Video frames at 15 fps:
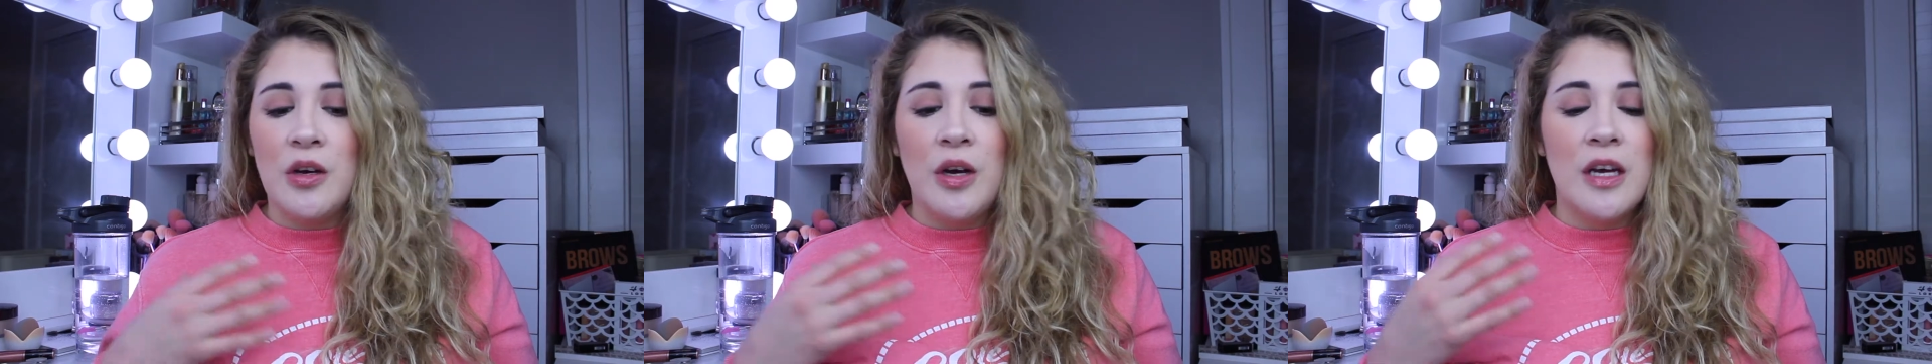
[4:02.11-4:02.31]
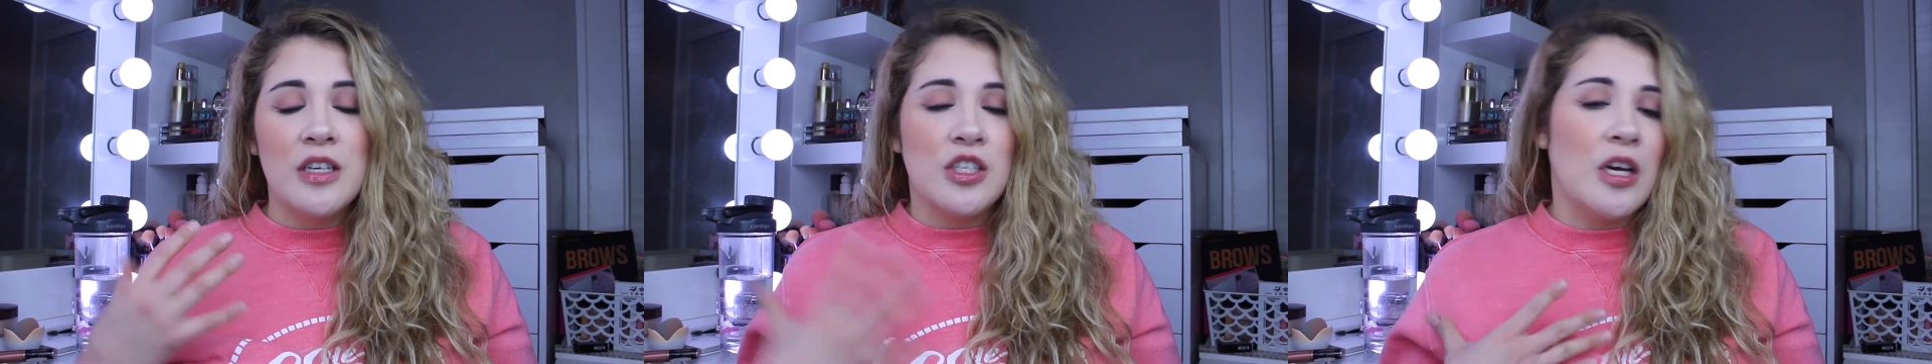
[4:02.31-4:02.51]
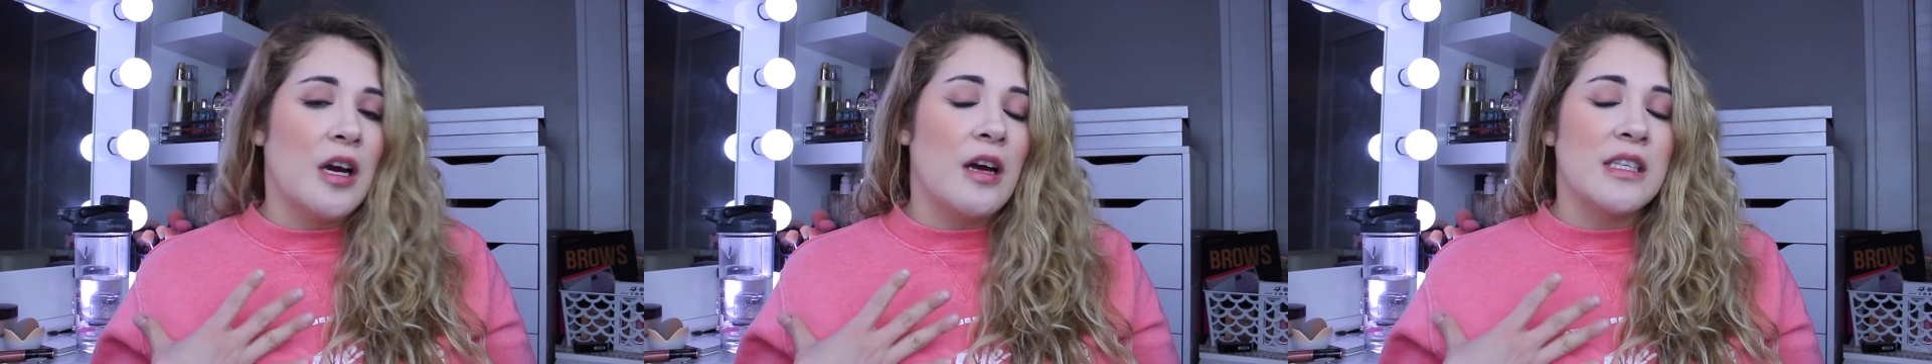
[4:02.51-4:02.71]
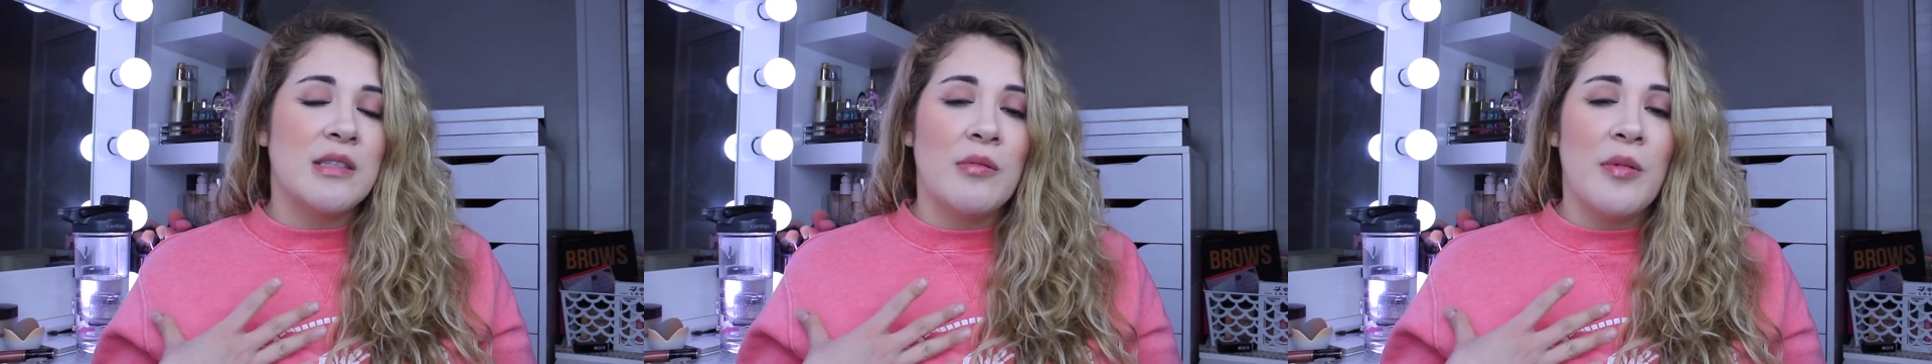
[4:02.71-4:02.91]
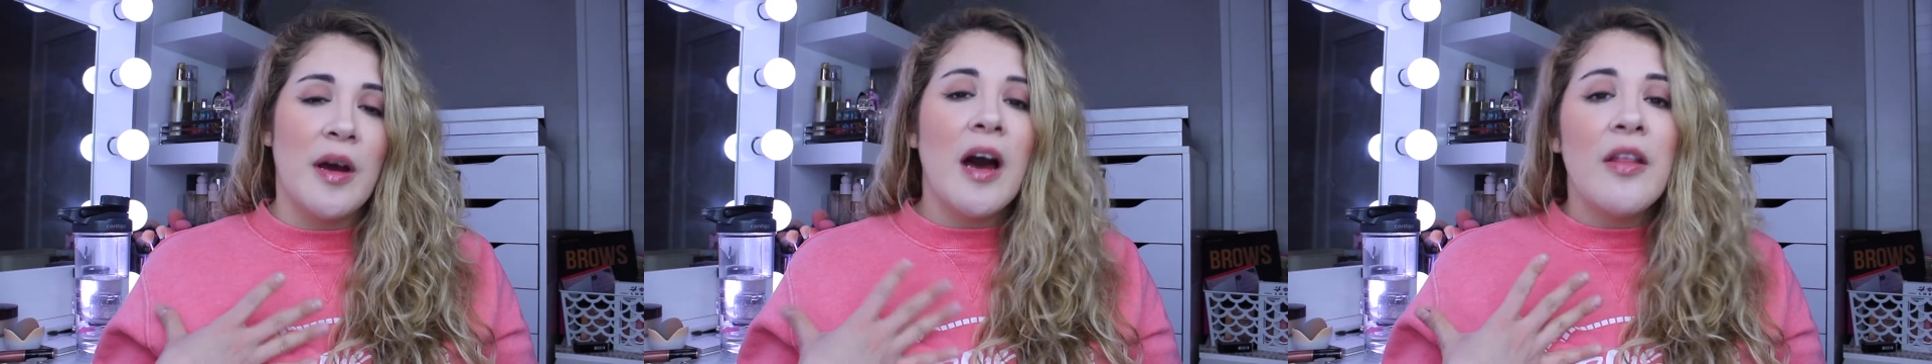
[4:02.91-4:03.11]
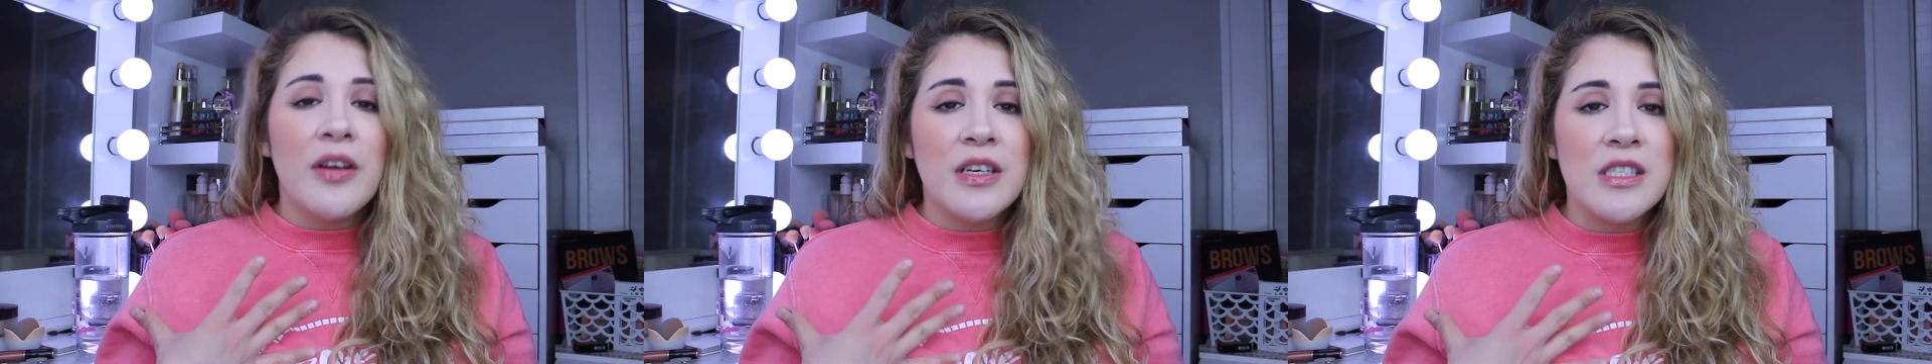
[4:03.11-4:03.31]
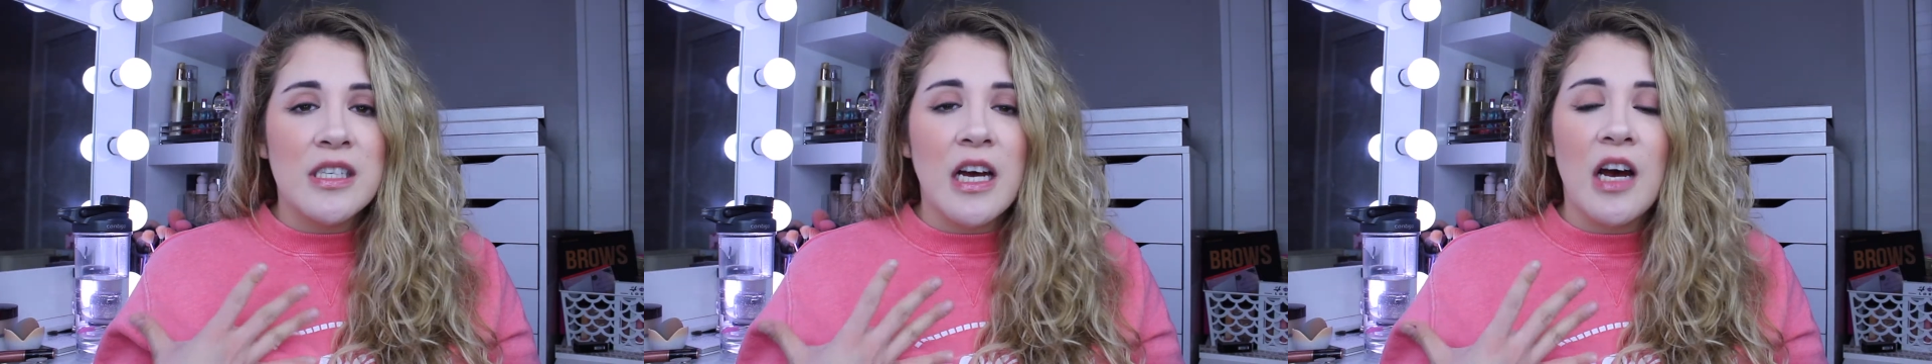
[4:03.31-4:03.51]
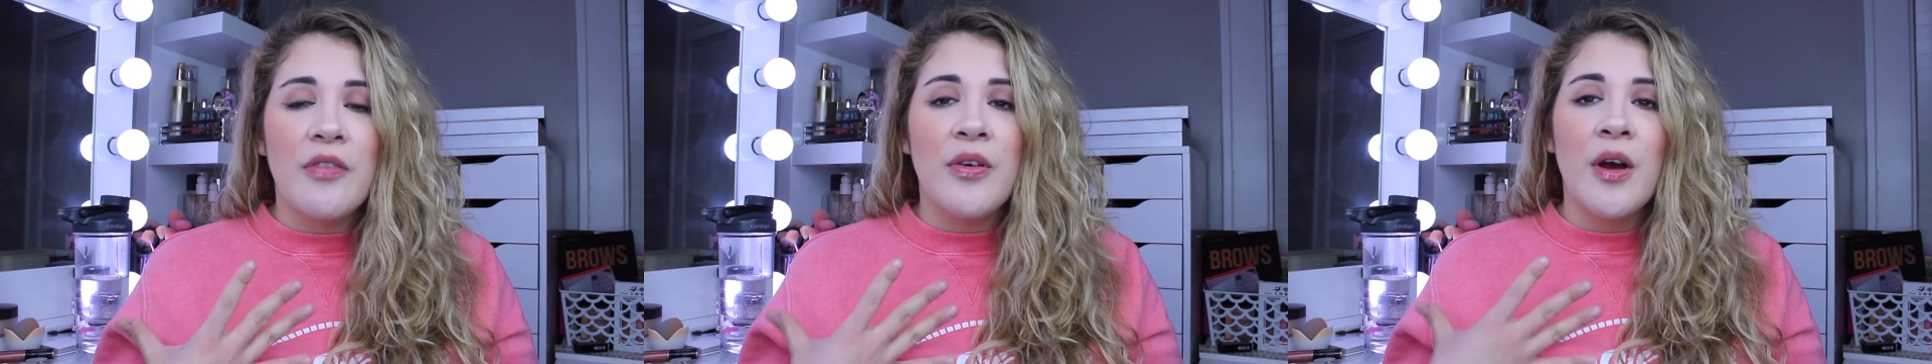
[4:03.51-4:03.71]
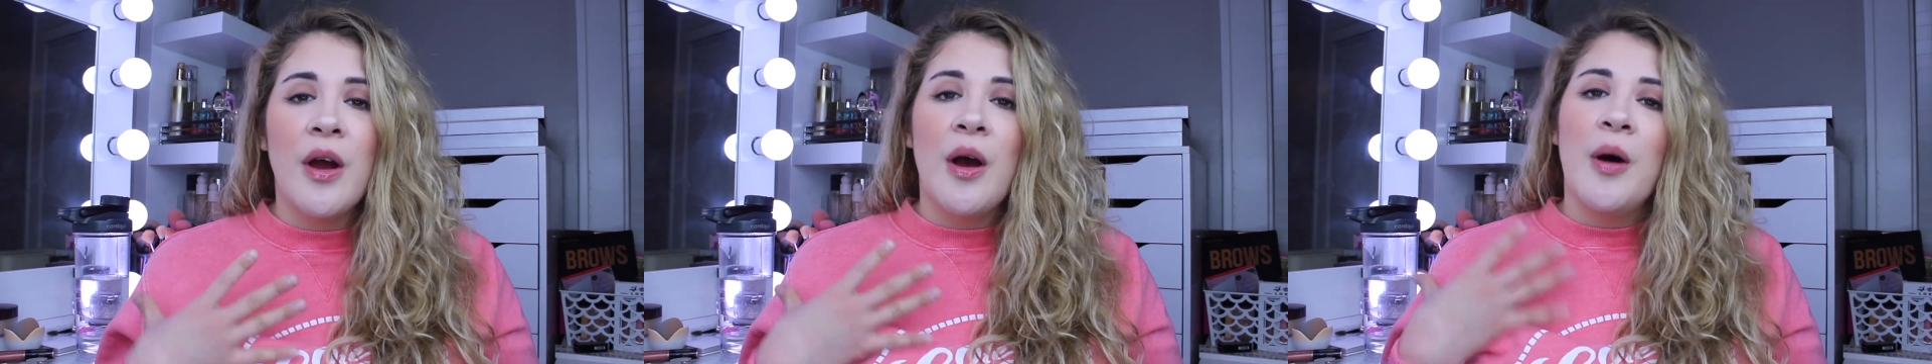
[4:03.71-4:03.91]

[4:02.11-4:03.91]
and check out some of my other stuff.